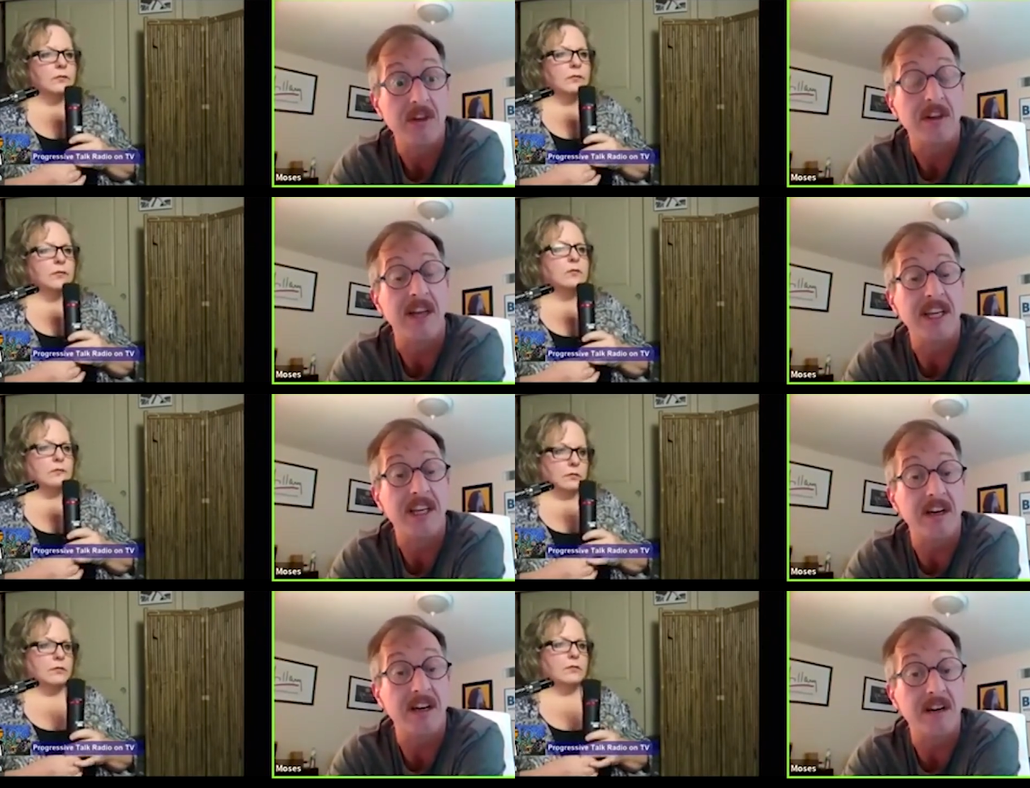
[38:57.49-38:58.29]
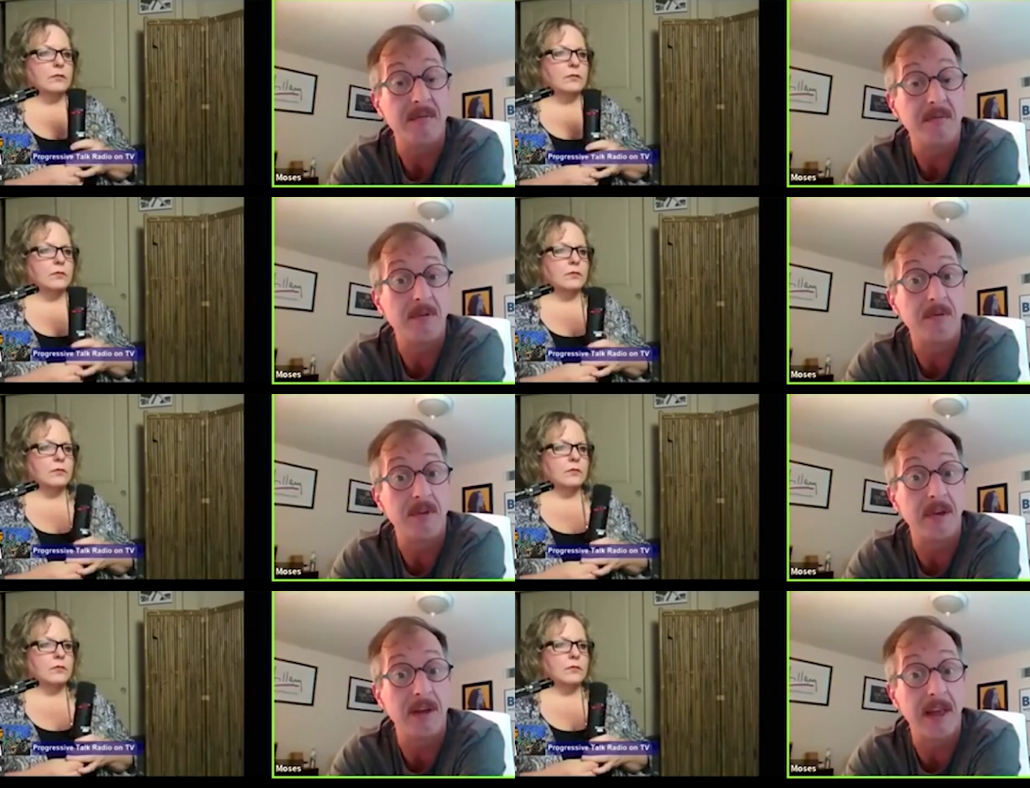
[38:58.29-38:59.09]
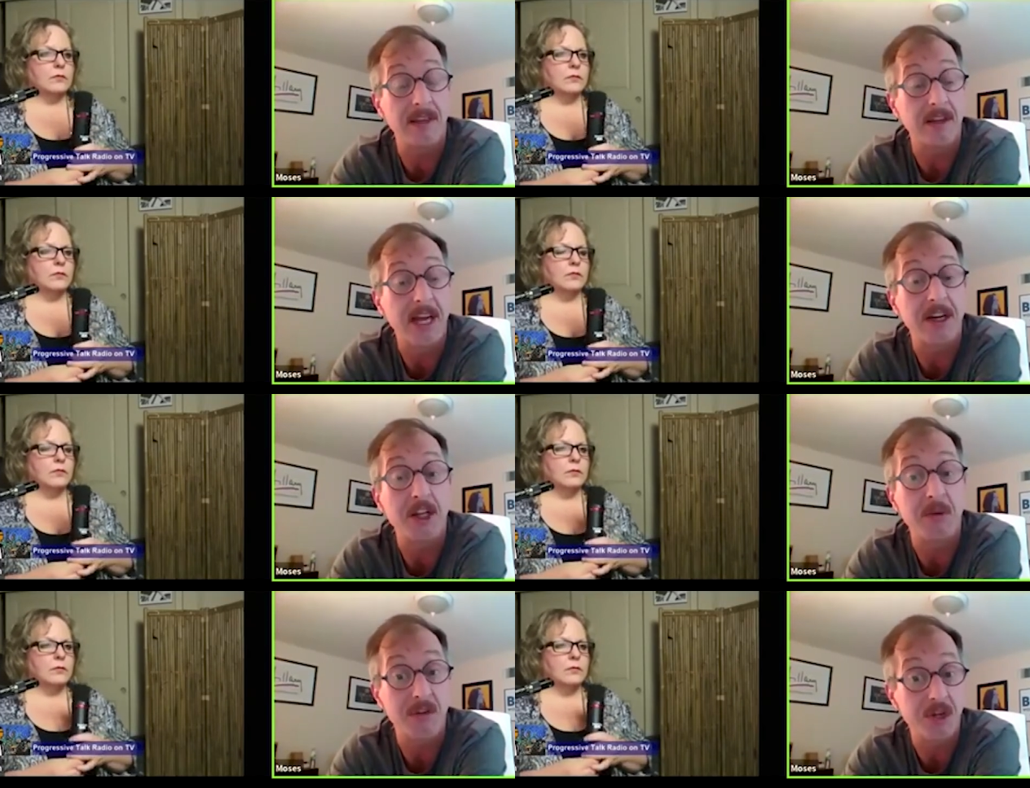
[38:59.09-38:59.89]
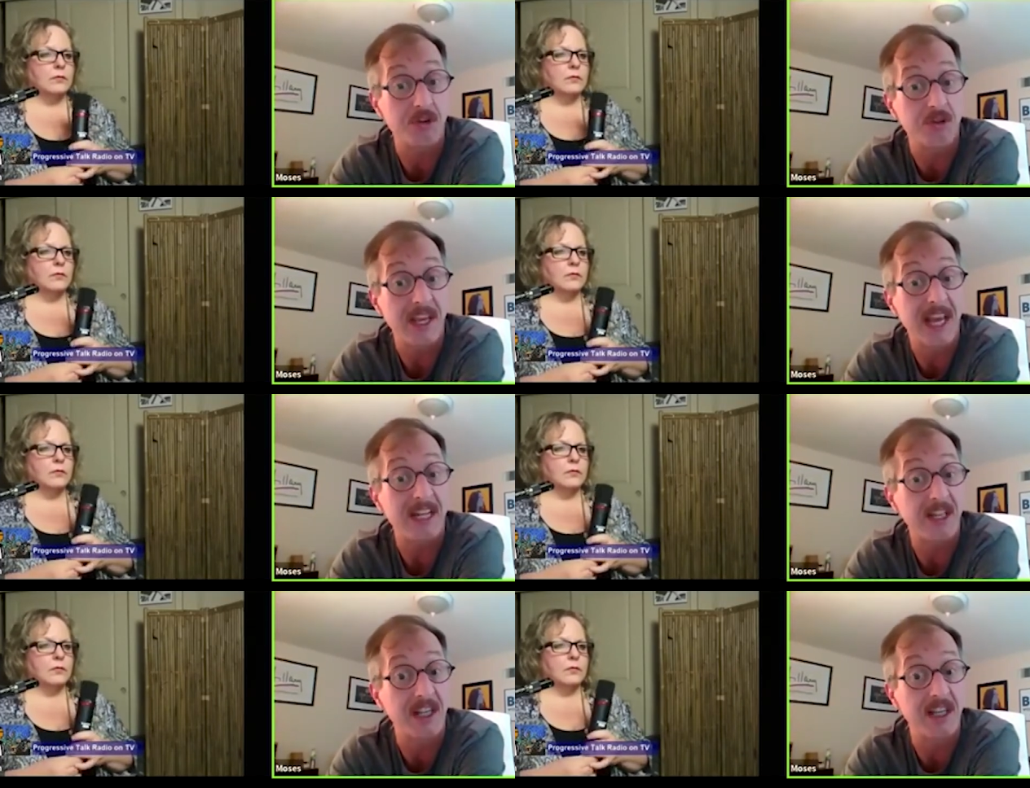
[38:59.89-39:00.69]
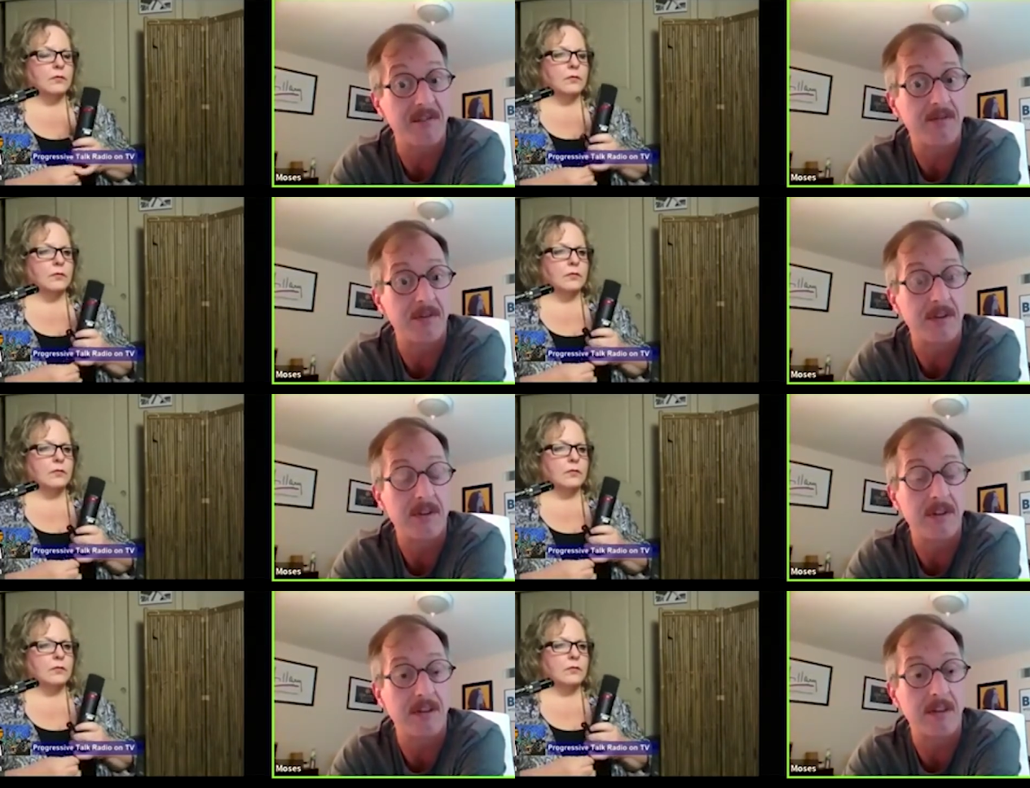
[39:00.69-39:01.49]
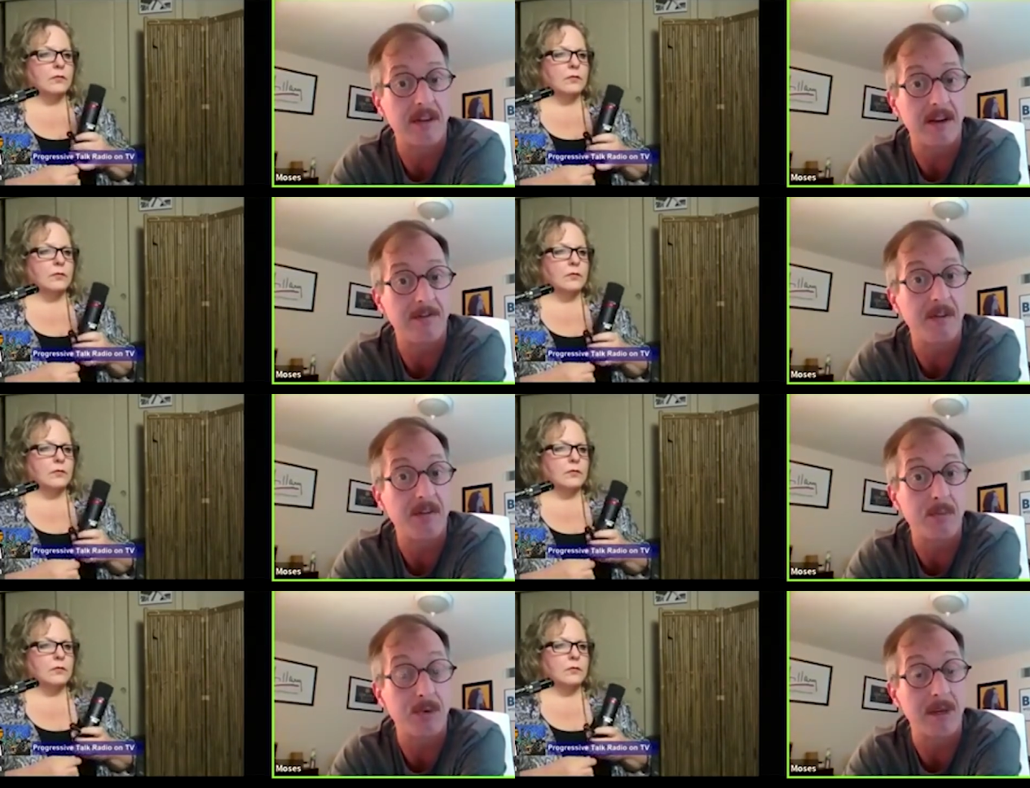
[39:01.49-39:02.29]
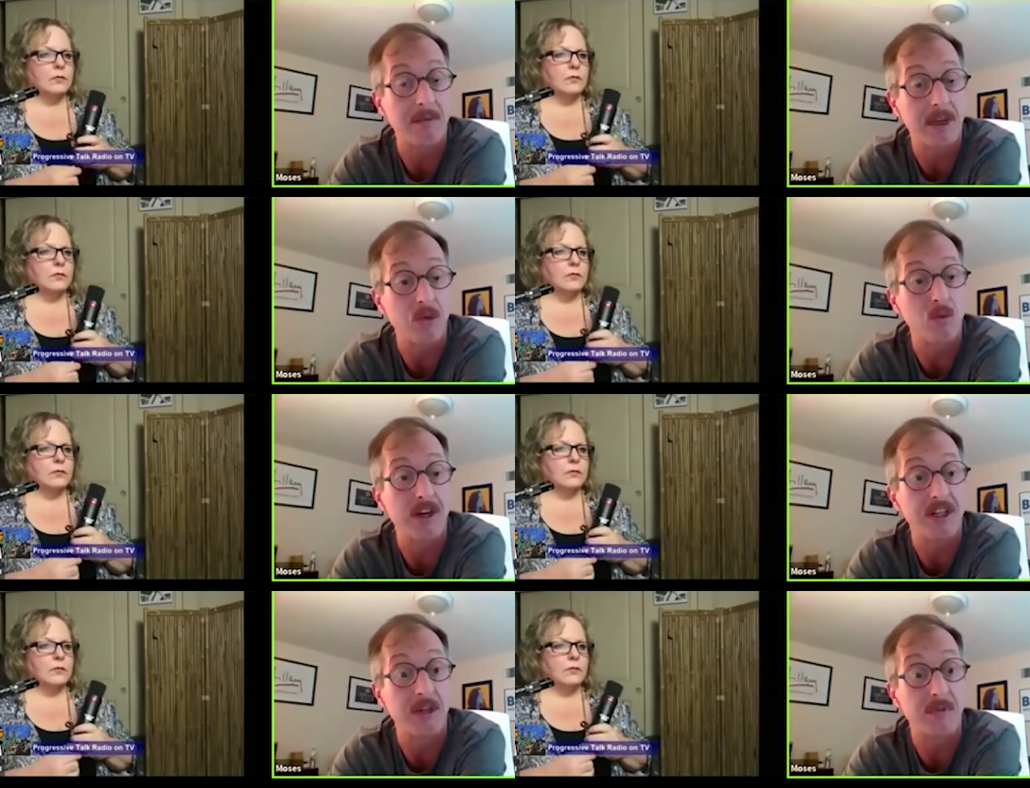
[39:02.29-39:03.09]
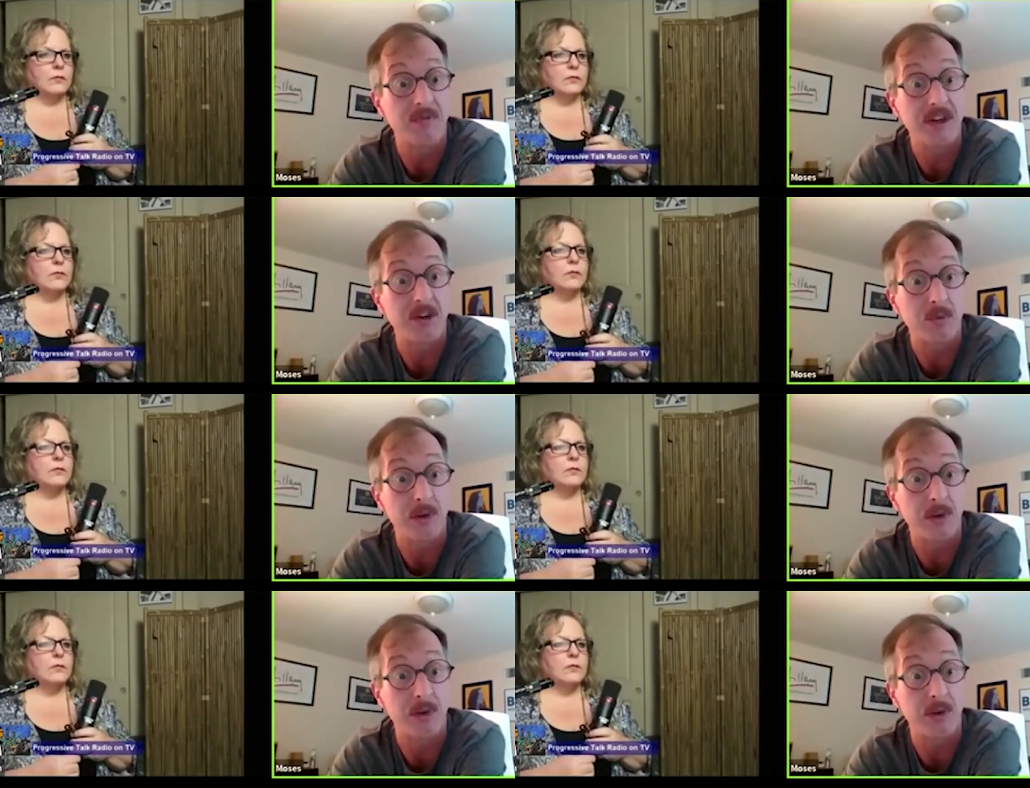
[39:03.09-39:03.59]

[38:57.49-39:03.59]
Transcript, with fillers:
Speaker 1: Like uh, the, as a county commissioner, they had to get, for instance, uh, fifty percent plus one to prevent a